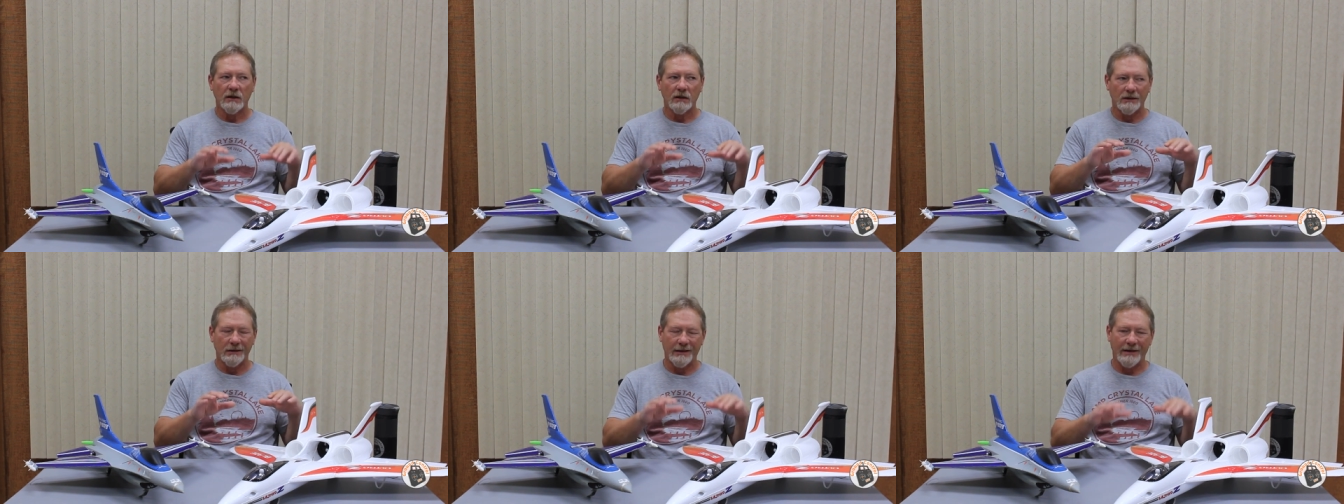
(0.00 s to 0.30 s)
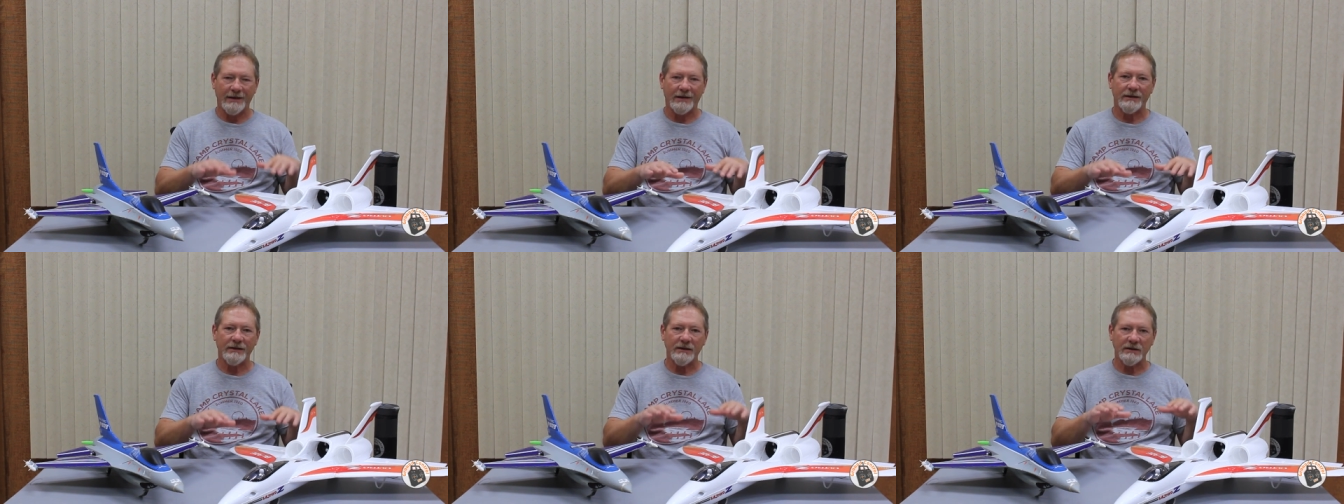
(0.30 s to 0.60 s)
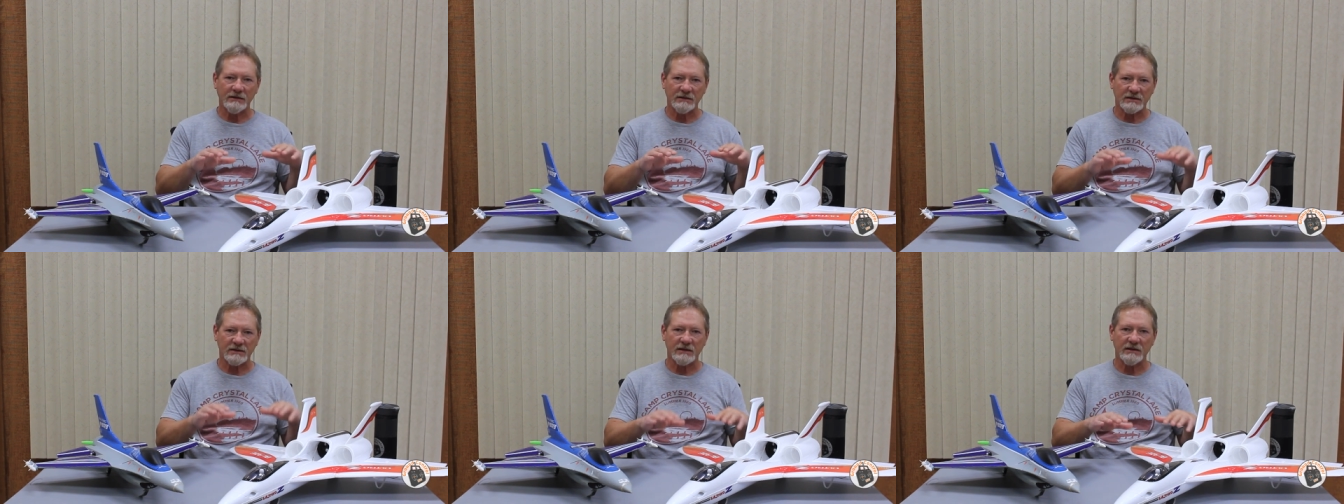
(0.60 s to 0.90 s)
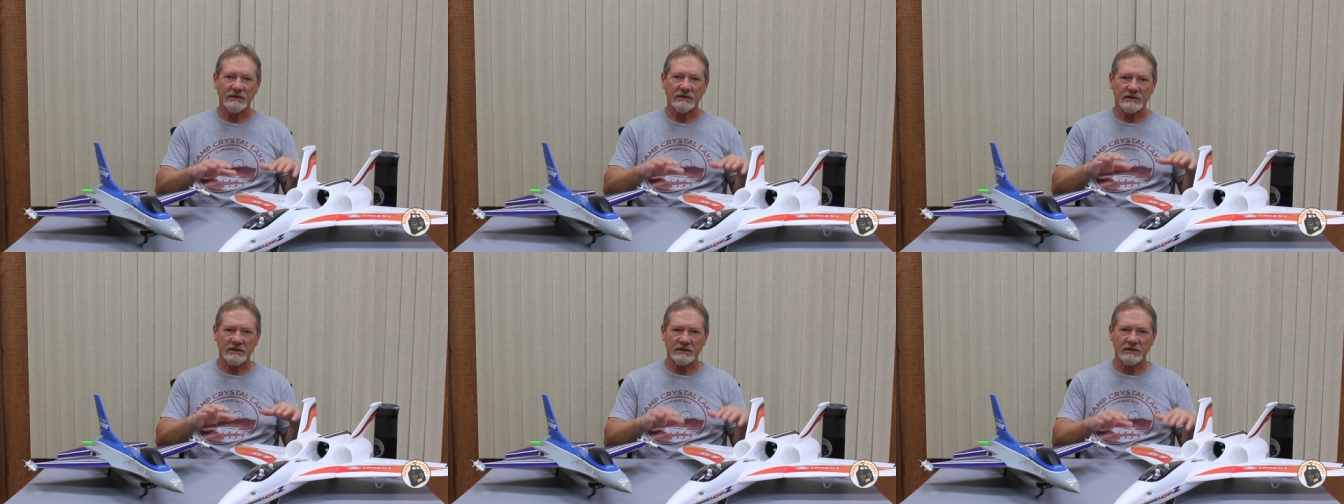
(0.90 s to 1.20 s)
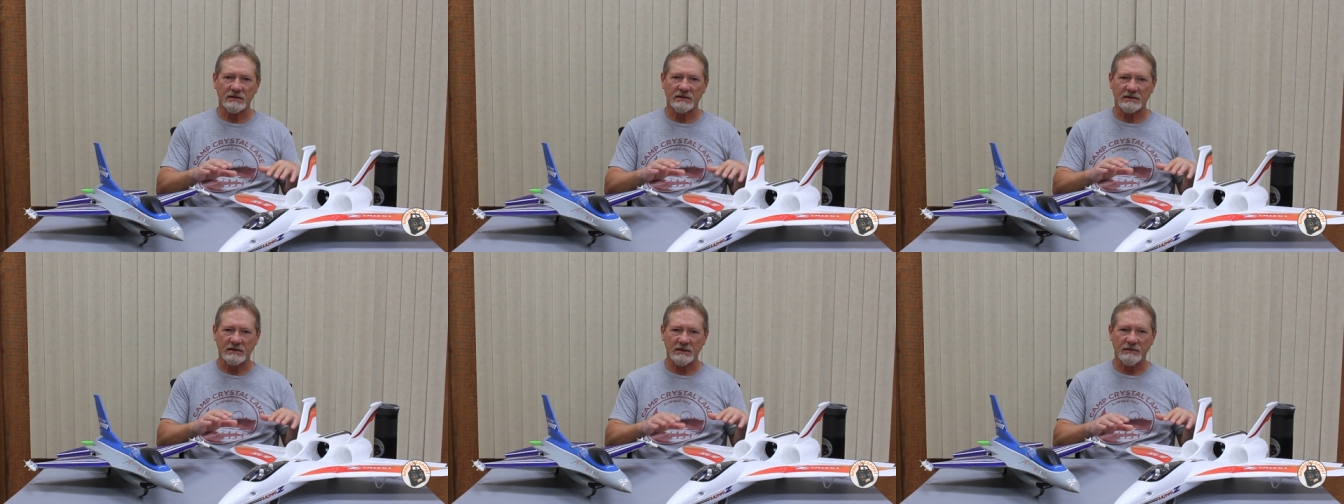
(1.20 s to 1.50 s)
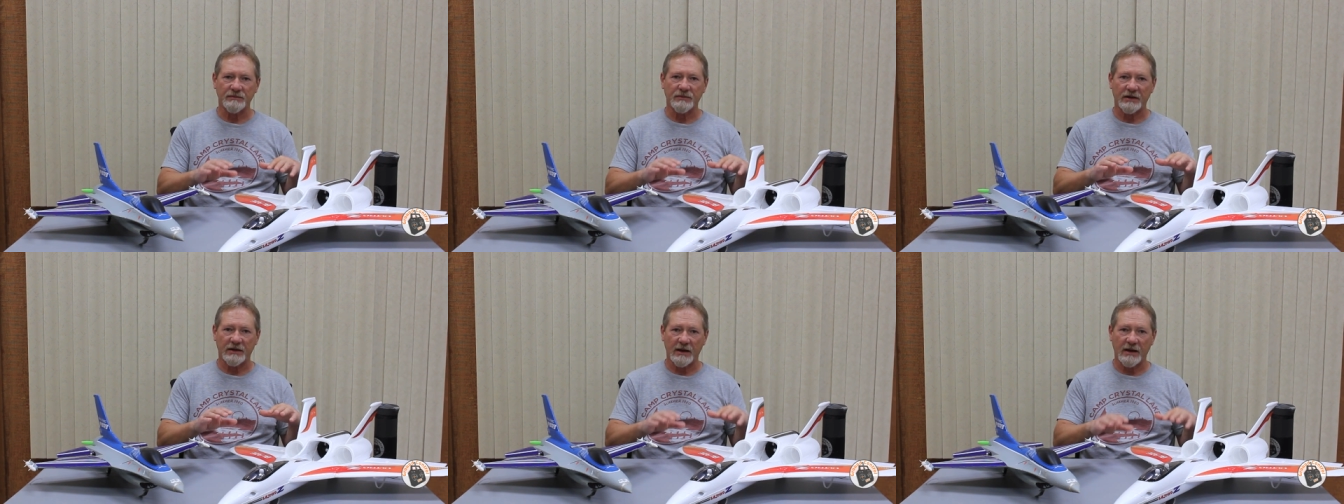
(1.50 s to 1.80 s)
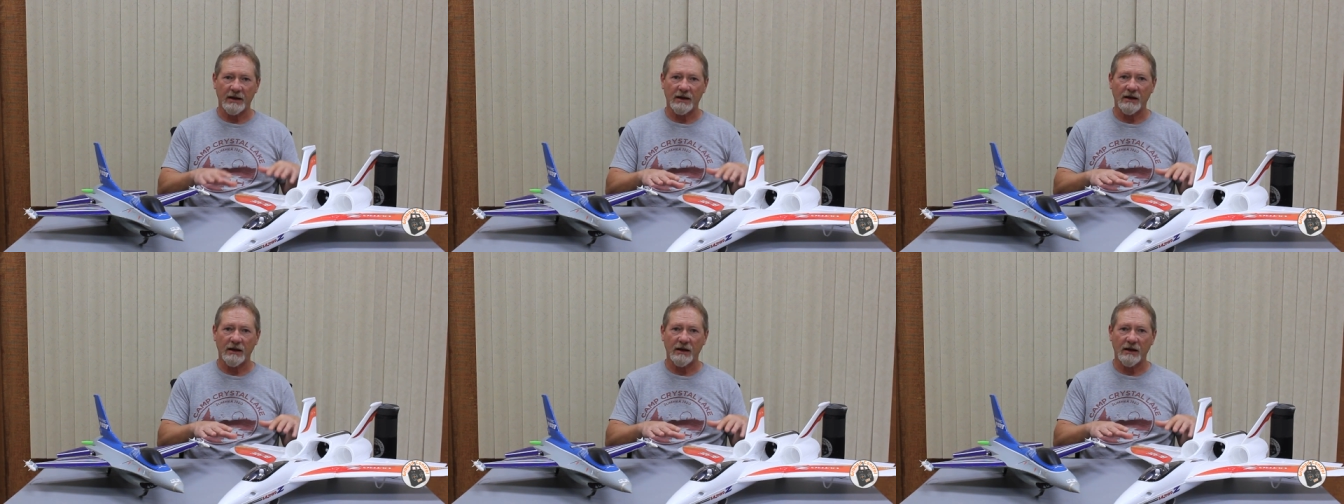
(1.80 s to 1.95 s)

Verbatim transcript: landing skid system that I